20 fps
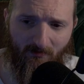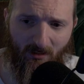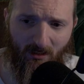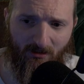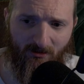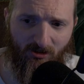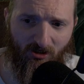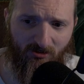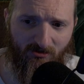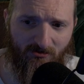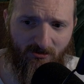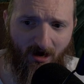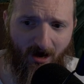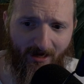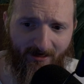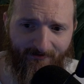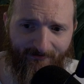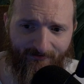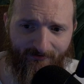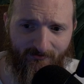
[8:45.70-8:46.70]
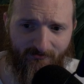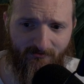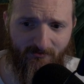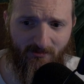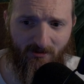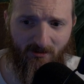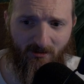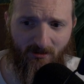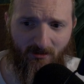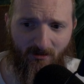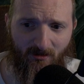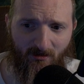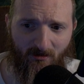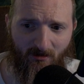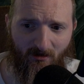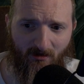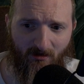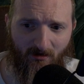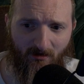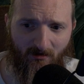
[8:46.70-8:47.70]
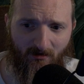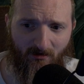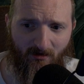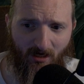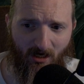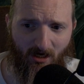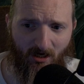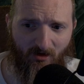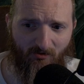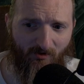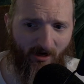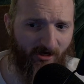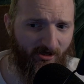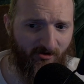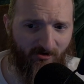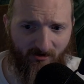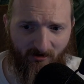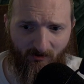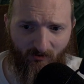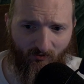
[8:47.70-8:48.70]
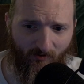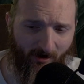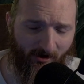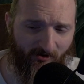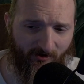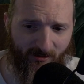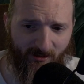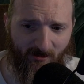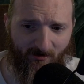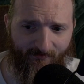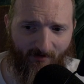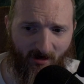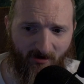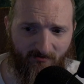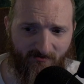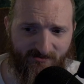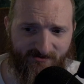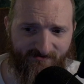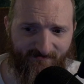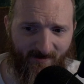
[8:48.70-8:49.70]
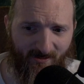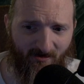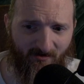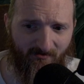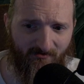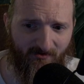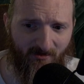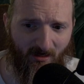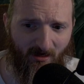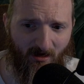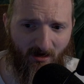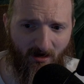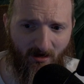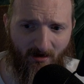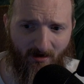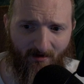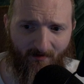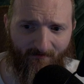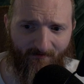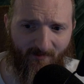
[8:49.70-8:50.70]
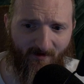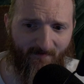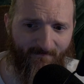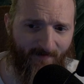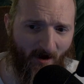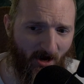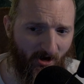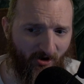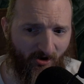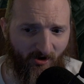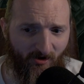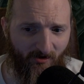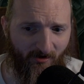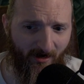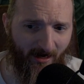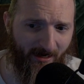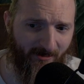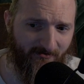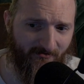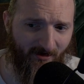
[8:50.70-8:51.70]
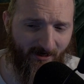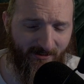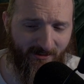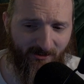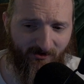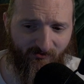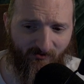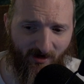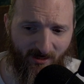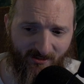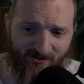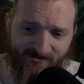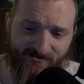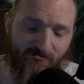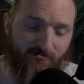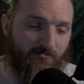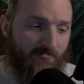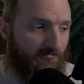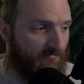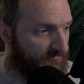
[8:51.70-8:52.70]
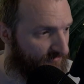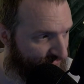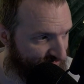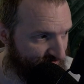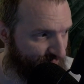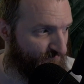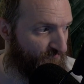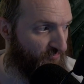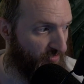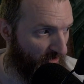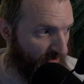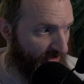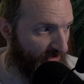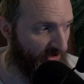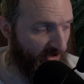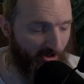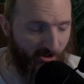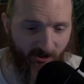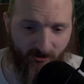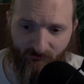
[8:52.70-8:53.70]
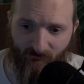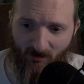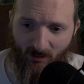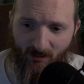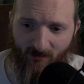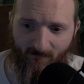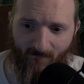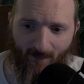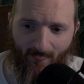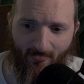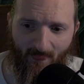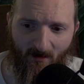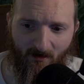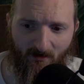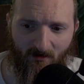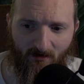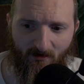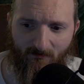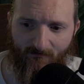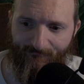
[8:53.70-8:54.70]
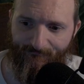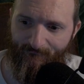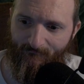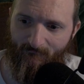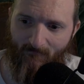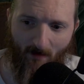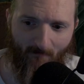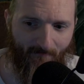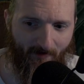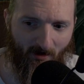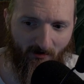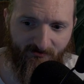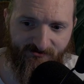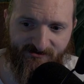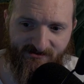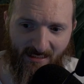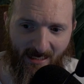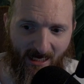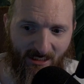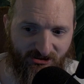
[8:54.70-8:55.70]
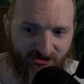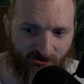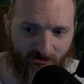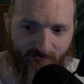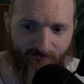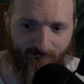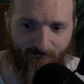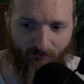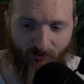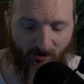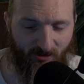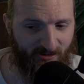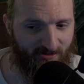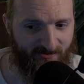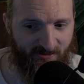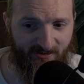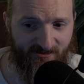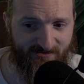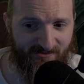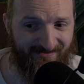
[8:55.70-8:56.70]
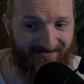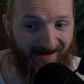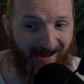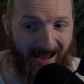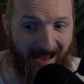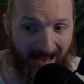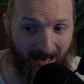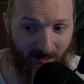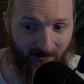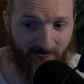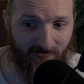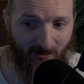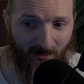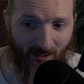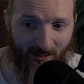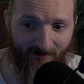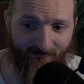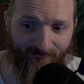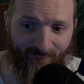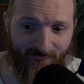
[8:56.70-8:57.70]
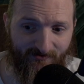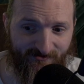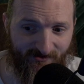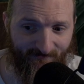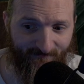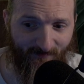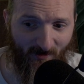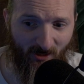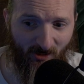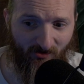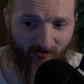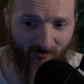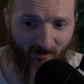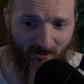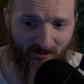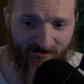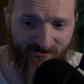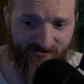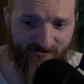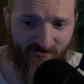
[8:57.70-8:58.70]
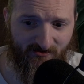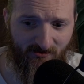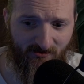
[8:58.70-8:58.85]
good life. Rarity of items found. Fire and lightning res, pretty good, right? My belt's actually pretty decent. High life, some fire res.